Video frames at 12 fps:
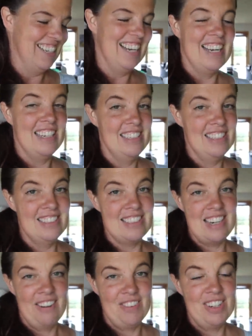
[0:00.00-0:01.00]
yeah, it is
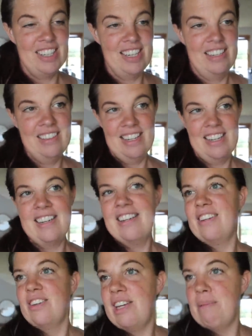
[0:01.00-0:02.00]
definitely
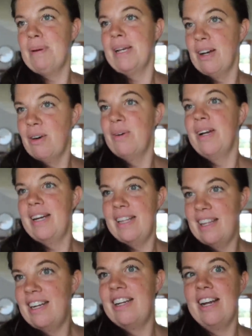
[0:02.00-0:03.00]
like you keep it going
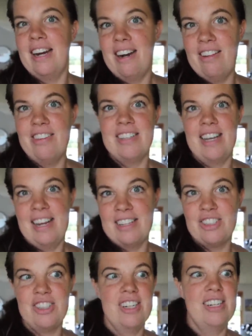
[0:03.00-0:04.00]
and then you got all the
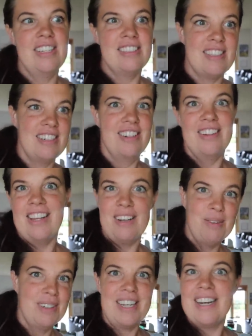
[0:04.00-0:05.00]
extras and you're
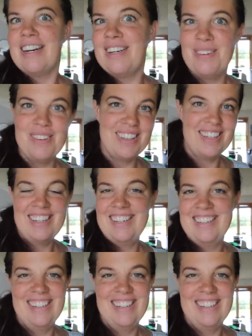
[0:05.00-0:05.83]
like, what can I do with it?